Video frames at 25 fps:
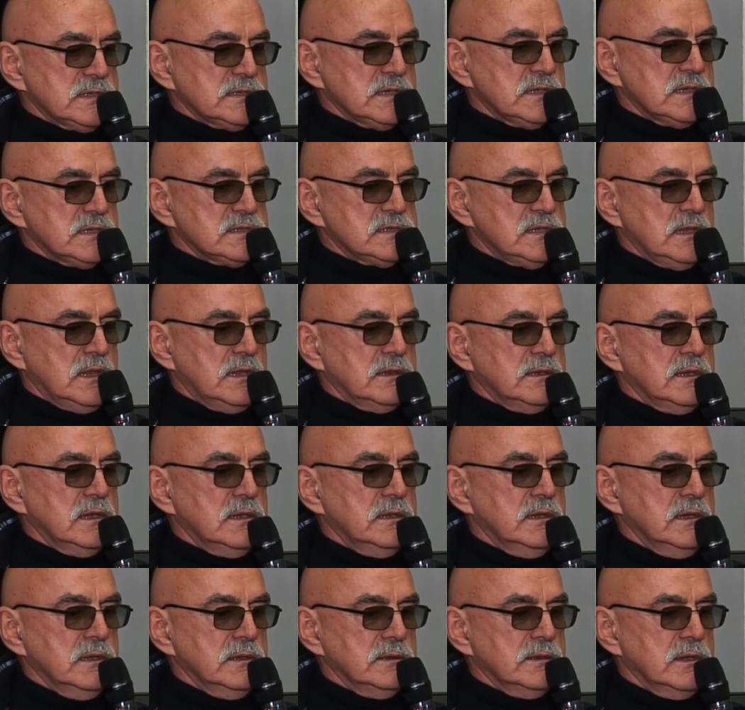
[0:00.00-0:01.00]
Every
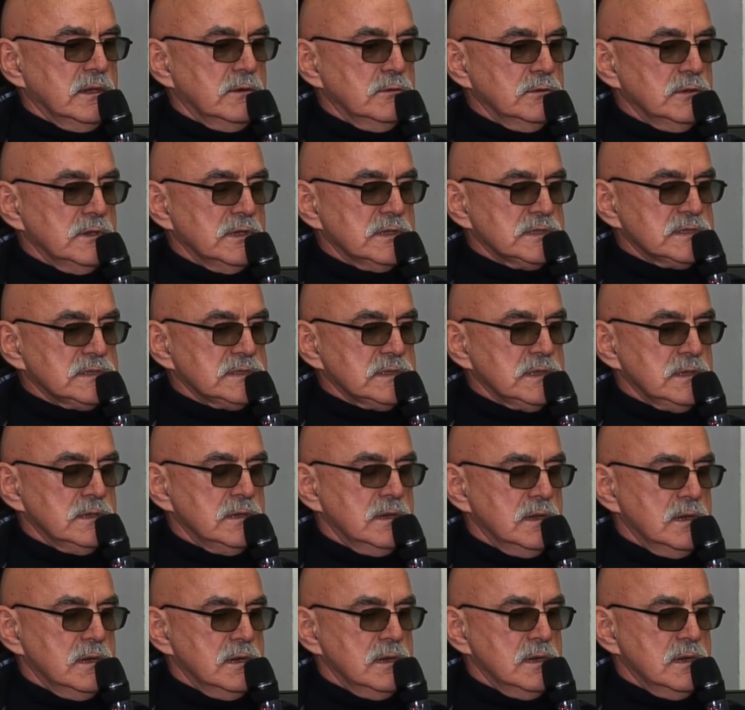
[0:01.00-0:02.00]
day after work, we
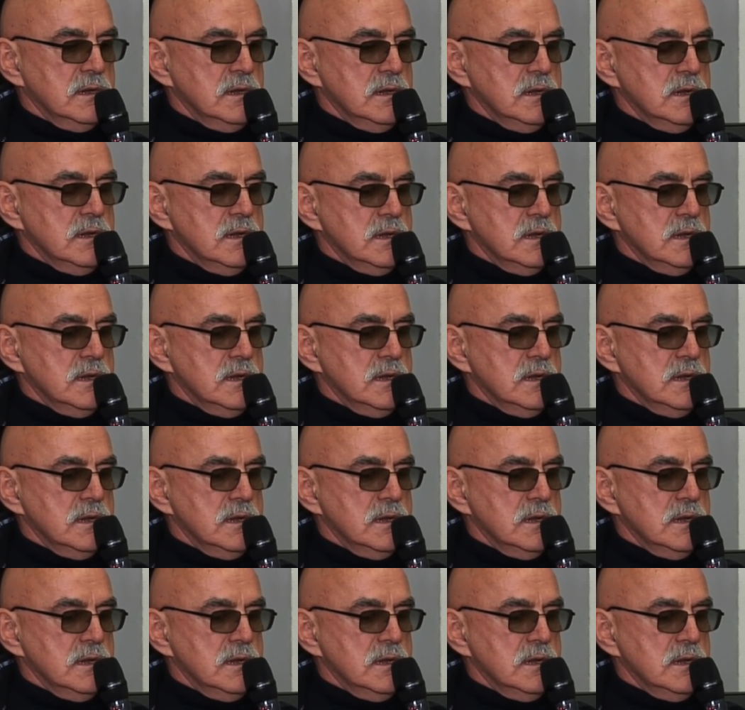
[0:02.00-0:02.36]
would go to